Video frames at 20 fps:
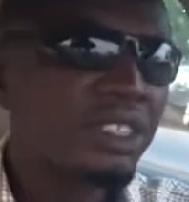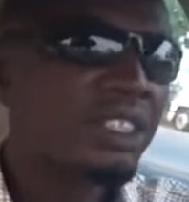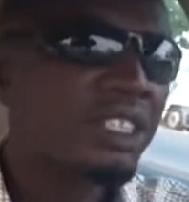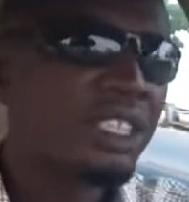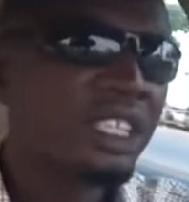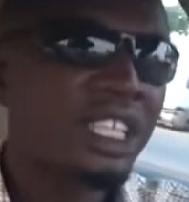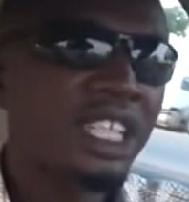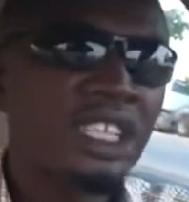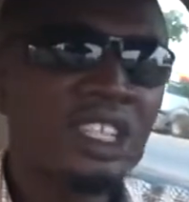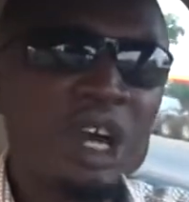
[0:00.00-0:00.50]

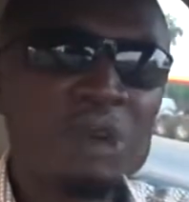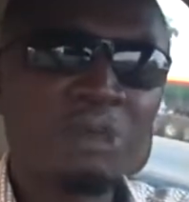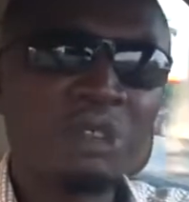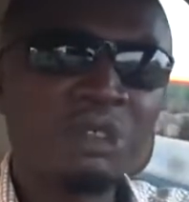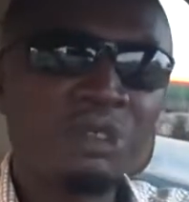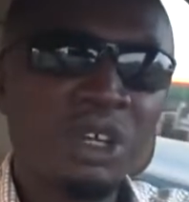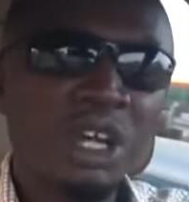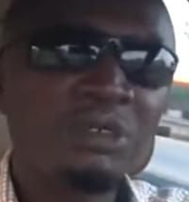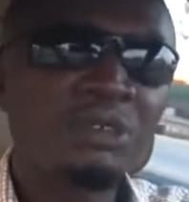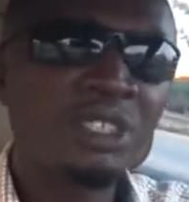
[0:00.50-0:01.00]

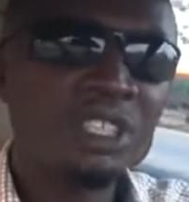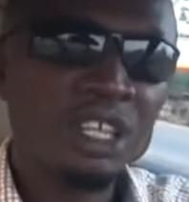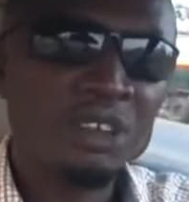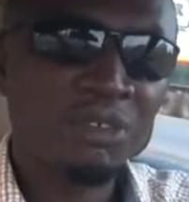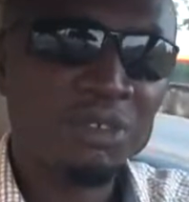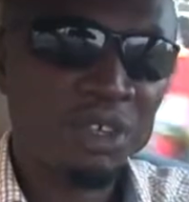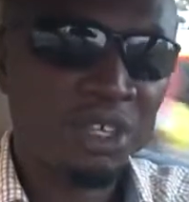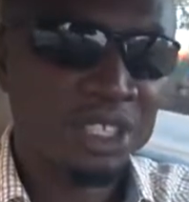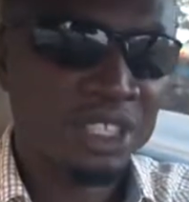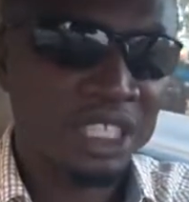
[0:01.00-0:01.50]

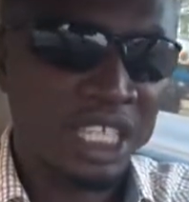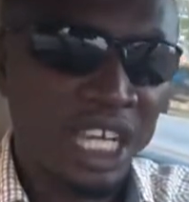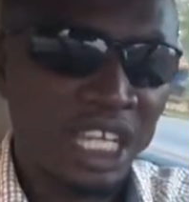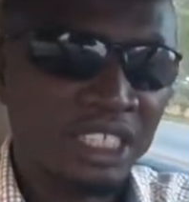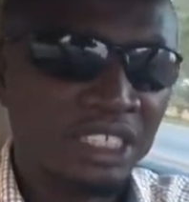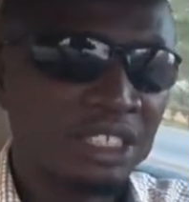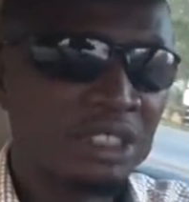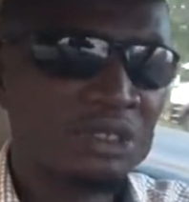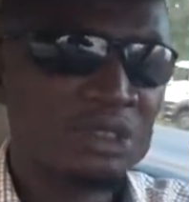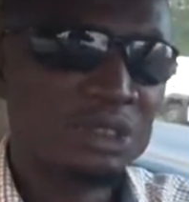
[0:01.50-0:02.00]
EW12J4,
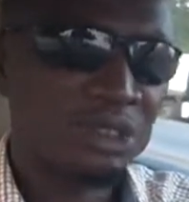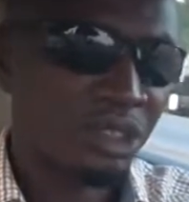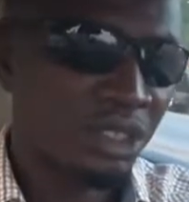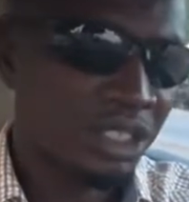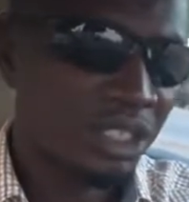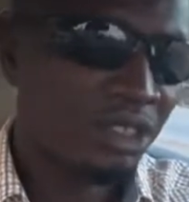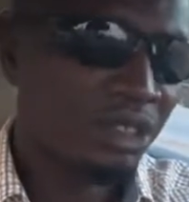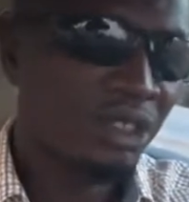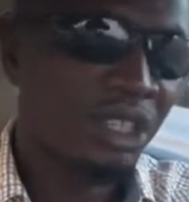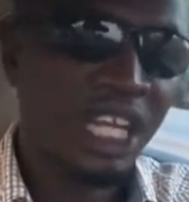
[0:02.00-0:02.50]
yes, too.
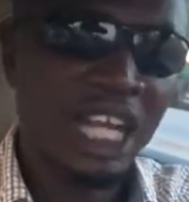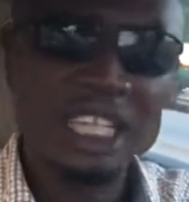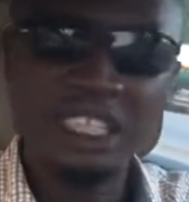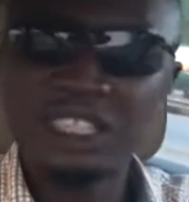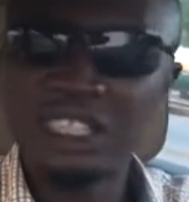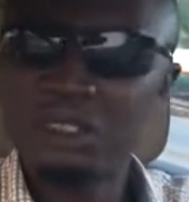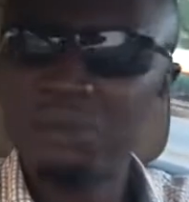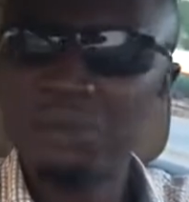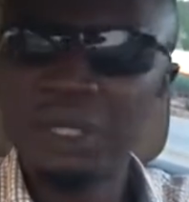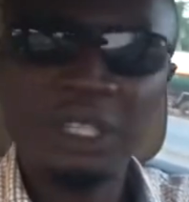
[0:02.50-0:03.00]
You look
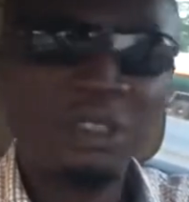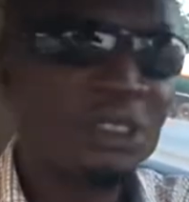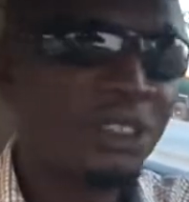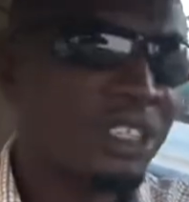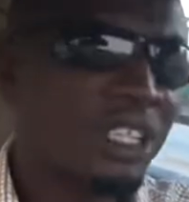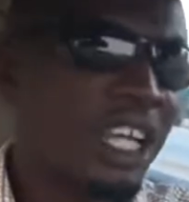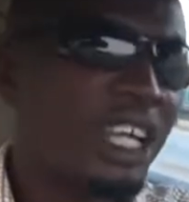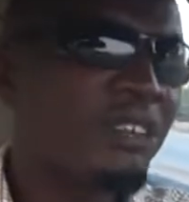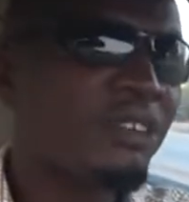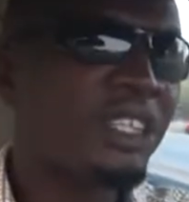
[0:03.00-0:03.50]
at it,
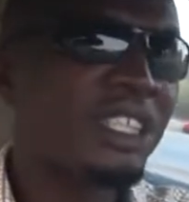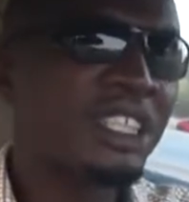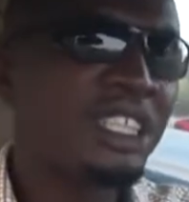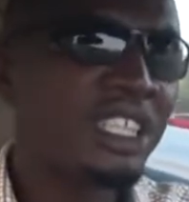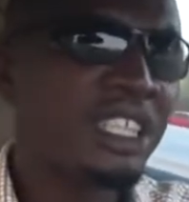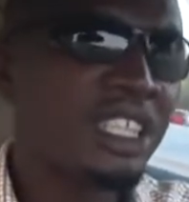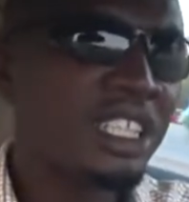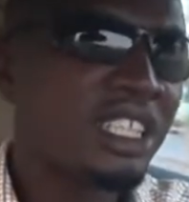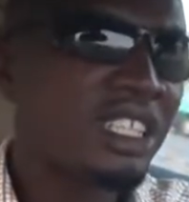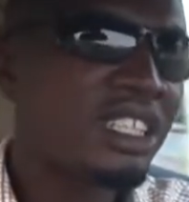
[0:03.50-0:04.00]
even
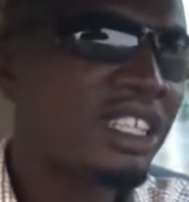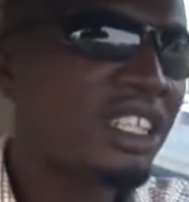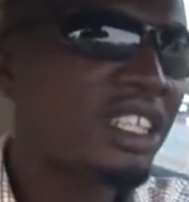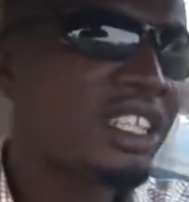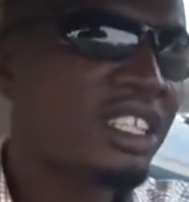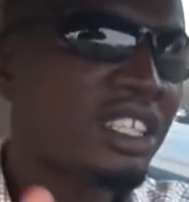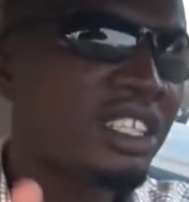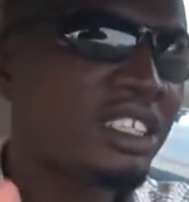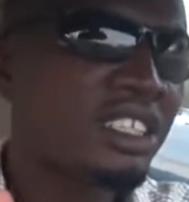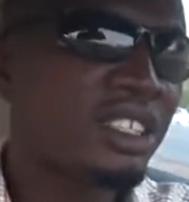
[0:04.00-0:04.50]

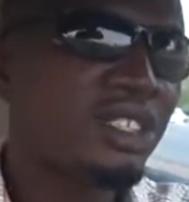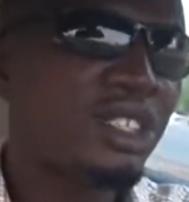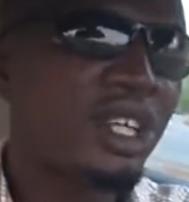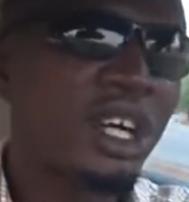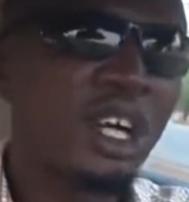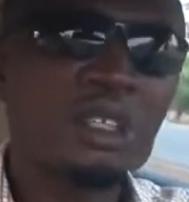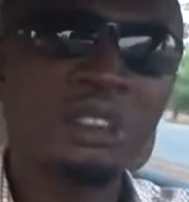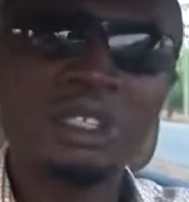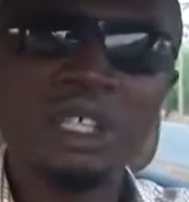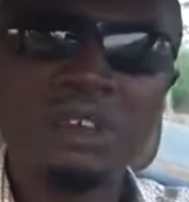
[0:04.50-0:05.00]
the
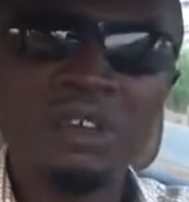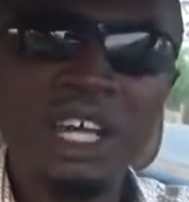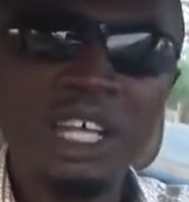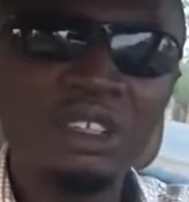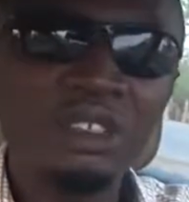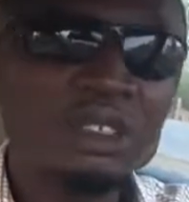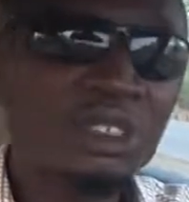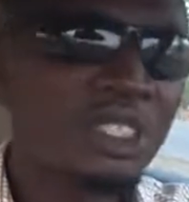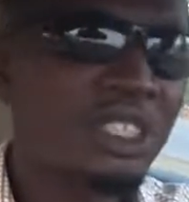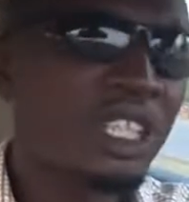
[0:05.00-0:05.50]
shock absorber
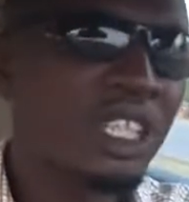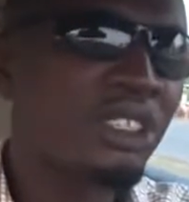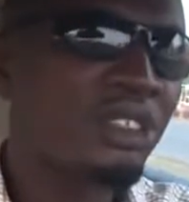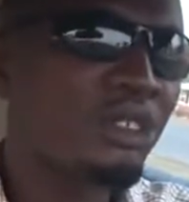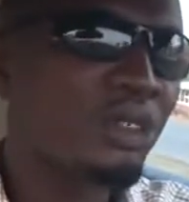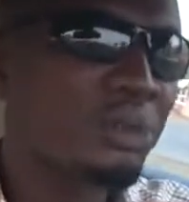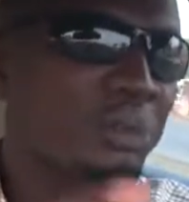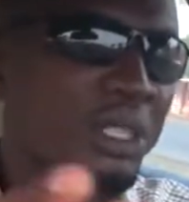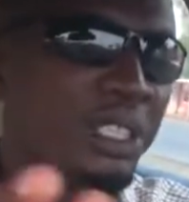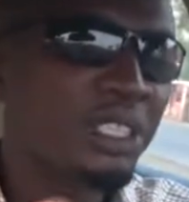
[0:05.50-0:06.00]
looks a
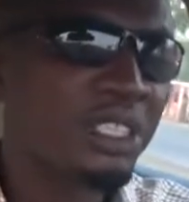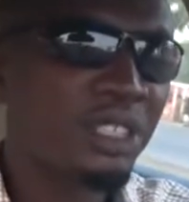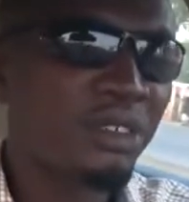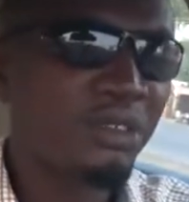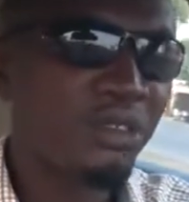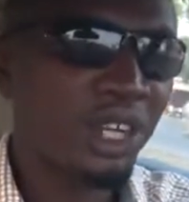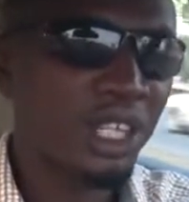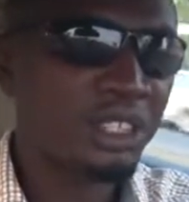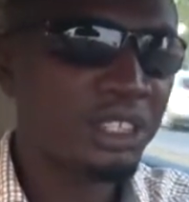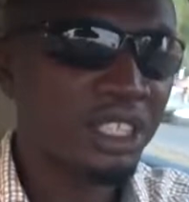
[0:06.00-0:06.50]
little bit
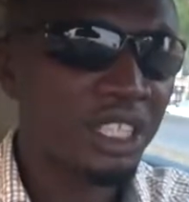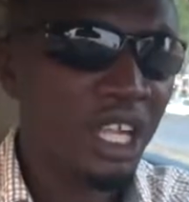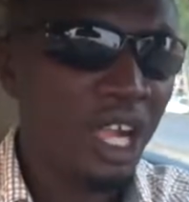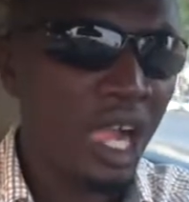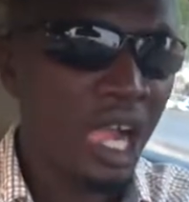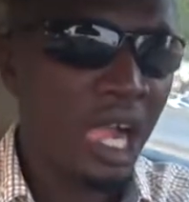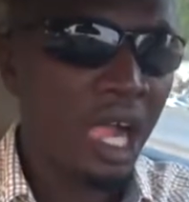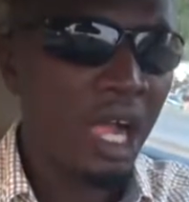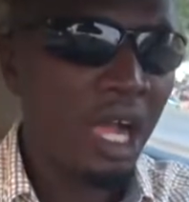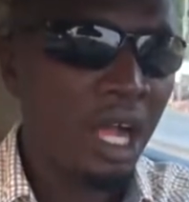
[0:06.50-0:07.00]
different.
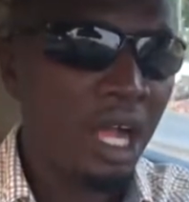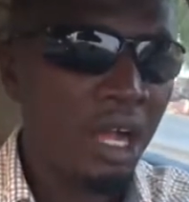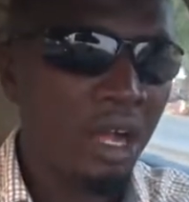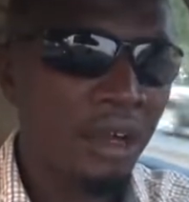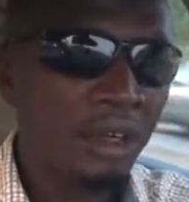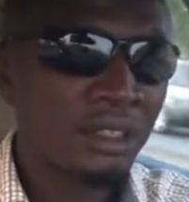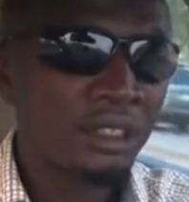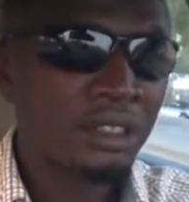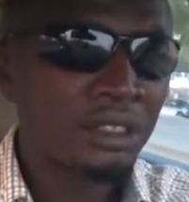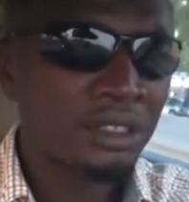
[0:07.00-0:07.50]

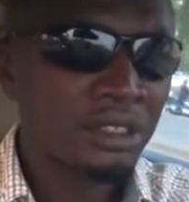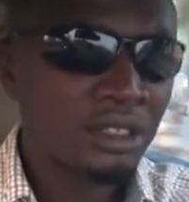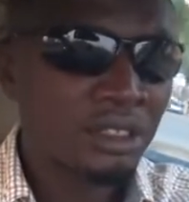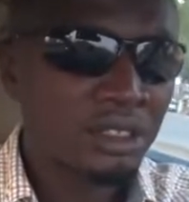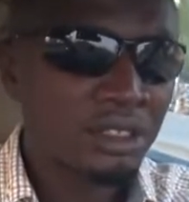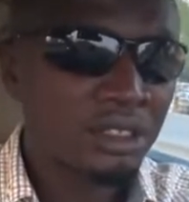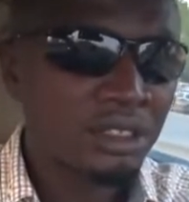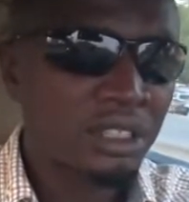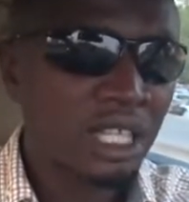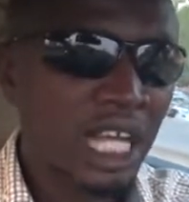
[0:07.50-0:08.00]

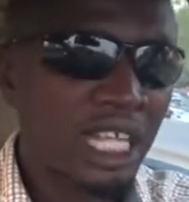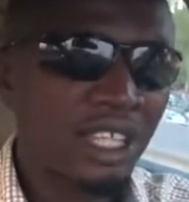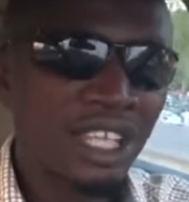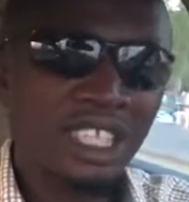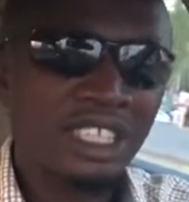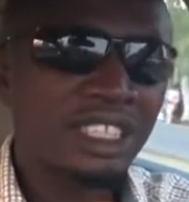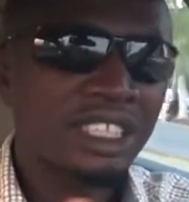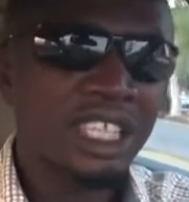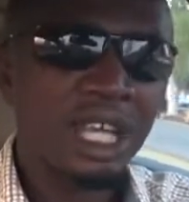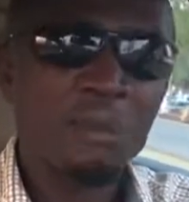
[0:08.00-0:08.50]
They are
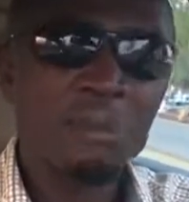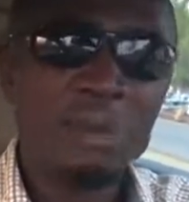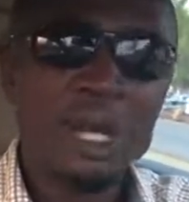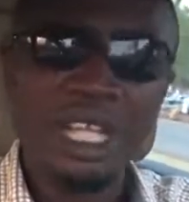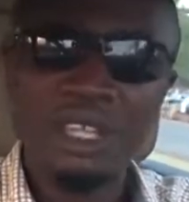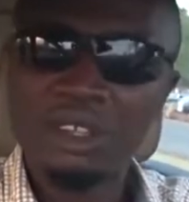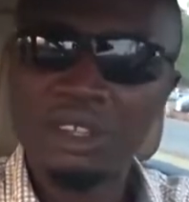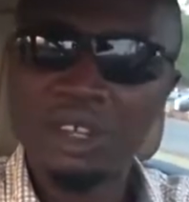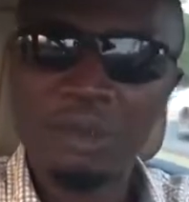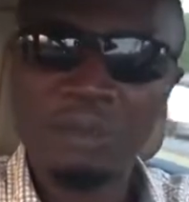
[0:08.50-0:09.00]
not the same
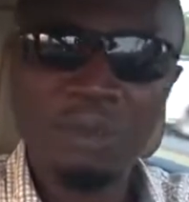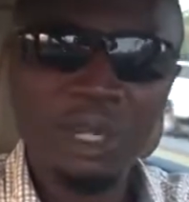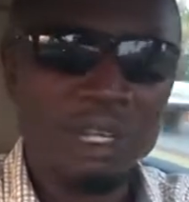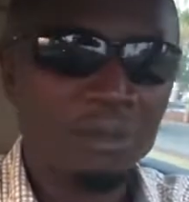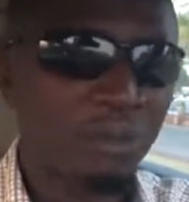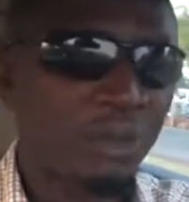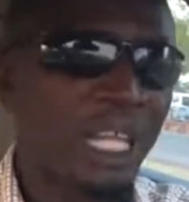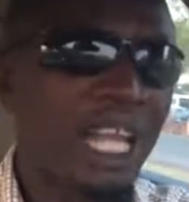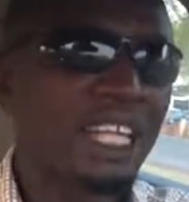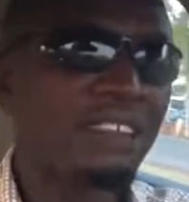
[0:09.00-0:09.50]
part number,
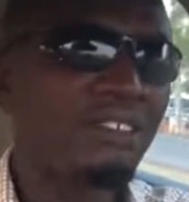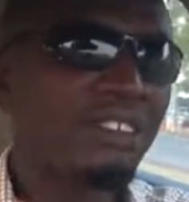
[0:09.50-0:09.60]
but at